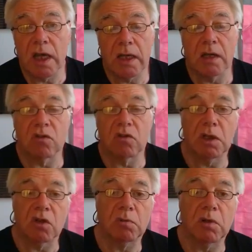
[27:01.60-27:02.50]
can get some
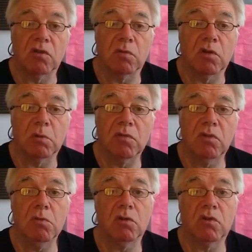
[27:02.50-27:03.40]
inexpensive ones. But if
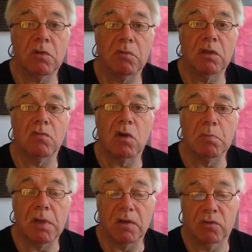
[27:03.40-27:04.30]
you want something
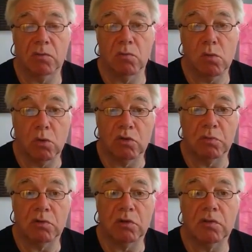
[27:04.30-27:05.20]
robust and
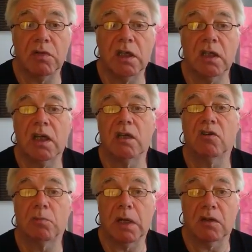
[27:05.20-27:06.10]
waterproof, then
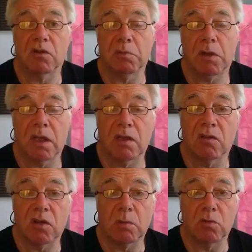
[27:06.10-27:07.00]
expect to pay the
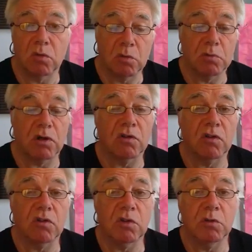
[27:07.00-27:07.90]
same sort of
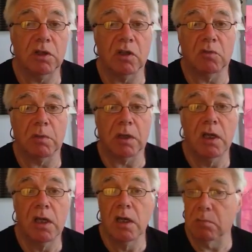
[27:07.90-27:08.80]
prices you would expect
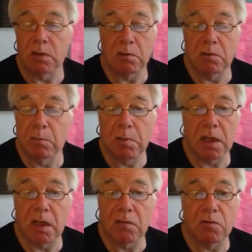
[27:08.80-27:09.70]
be
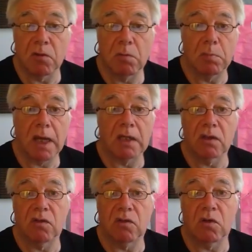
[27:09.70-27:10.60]
paying for
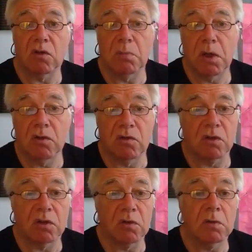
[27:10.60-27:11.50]
panniers on a
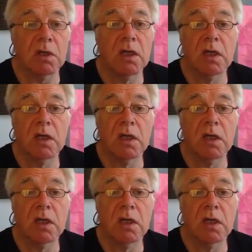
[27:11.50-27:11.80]
motorcycle.